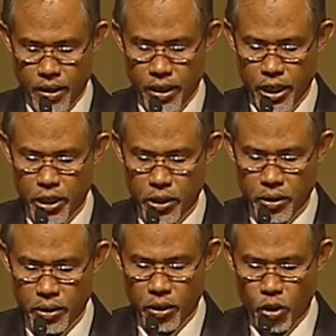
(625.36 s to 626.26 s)

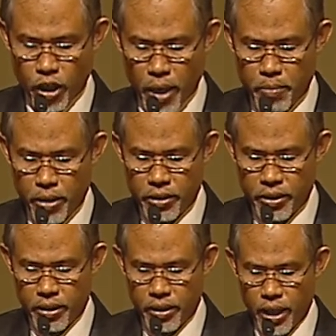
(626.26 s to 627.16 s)
In
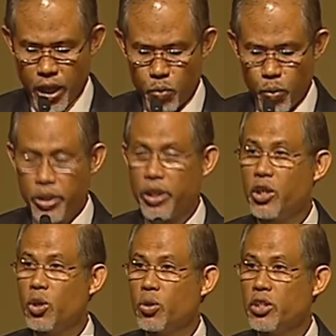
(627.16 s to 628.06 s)
collaborating and working
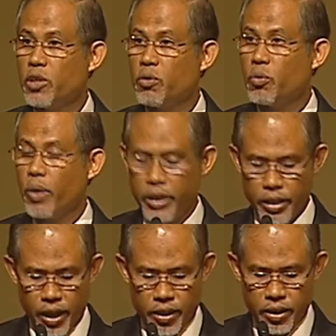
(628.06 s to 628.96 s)
closely with one
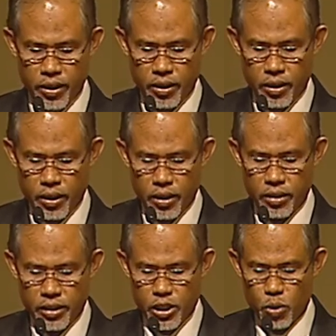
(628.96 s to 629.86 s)
another,
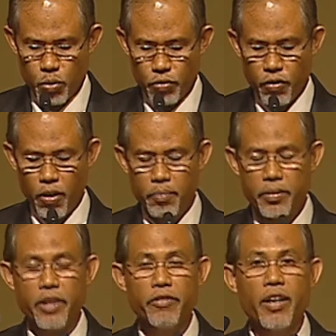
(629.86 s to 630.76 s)
this will form
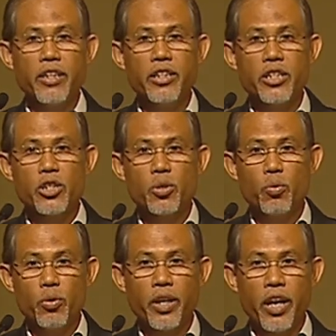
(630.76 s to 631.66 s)
the advantage
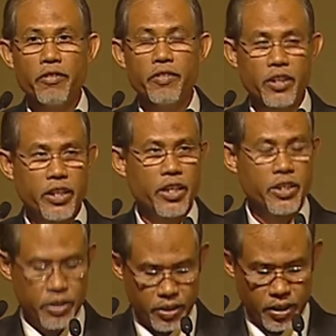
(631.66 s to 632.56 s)
we will have
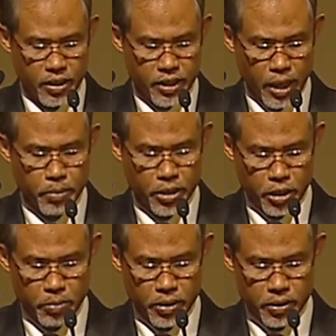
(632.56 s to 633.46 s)
against cyber
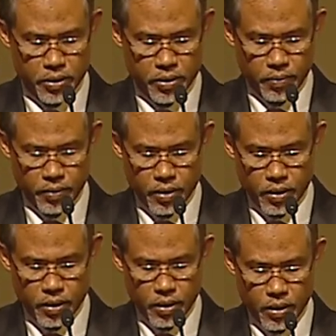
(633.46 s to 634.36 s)
criminals.
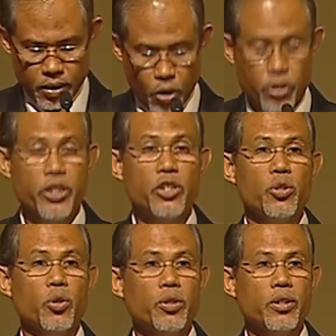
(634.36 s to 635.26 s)
On this
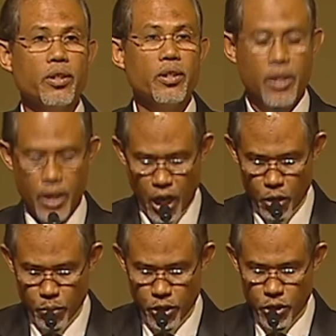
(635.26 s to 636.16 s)
note, I
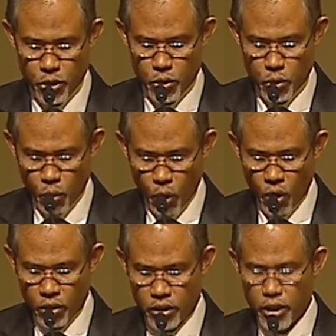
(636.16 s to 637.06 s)
wish you
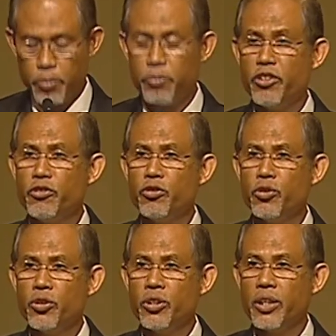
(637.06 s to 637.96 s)
all a
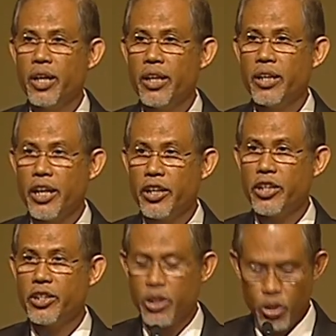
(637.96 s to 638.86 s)
fruitful and
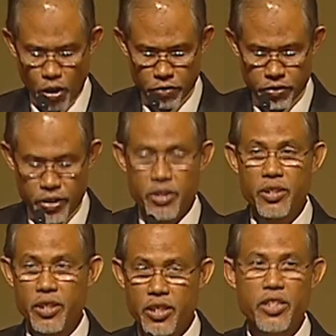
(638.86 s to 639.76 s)
engaging
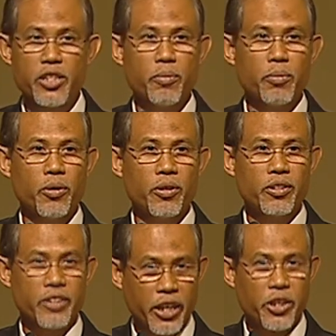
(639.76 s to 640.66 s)
conference in Singapore.
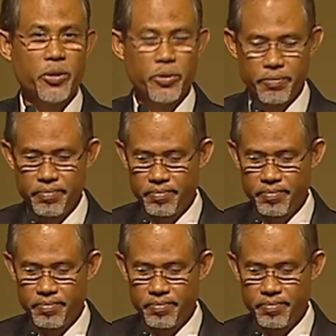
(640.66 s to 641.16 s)
Thank you.